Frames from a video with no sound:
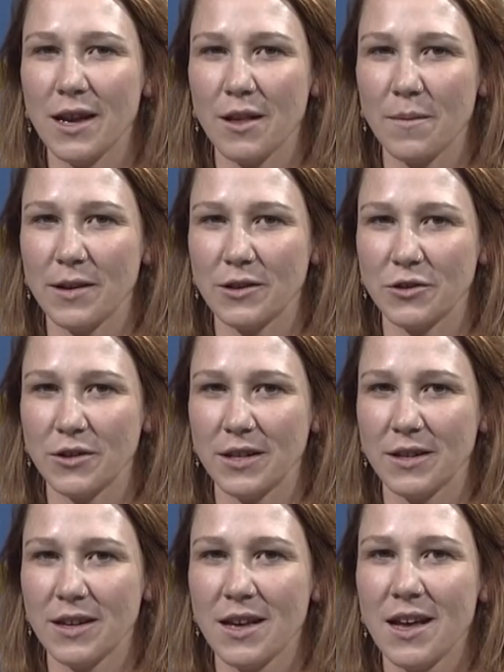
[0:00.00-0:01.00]

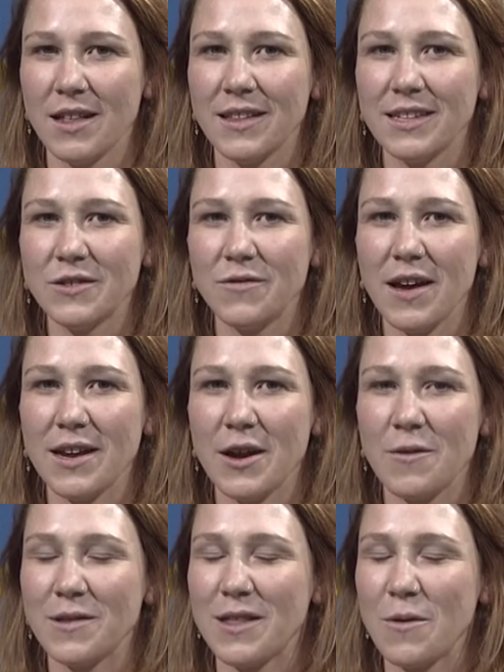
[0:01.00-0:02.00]
Elementary. Let's find
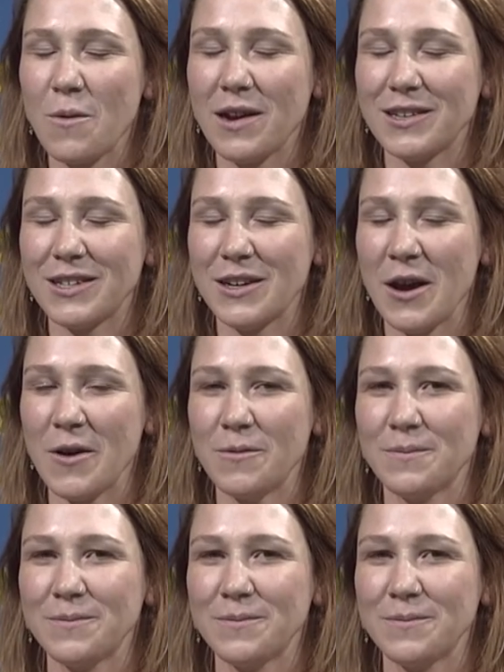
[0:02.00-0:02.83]
out what they want to know.